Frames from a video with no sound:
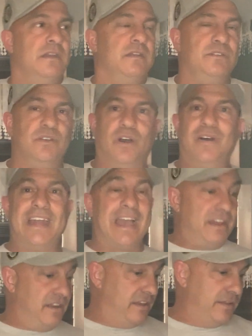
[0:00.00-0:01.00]
You know,
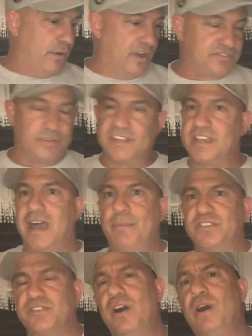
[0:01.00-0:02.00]
and also in the
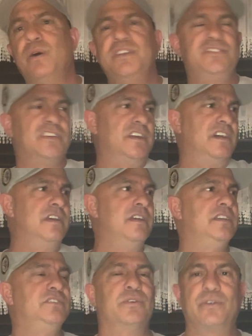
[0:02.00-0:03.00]
comments, oh, he's gonna
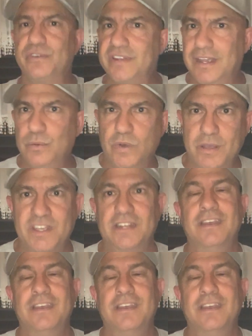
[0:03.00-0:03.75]
ordain women.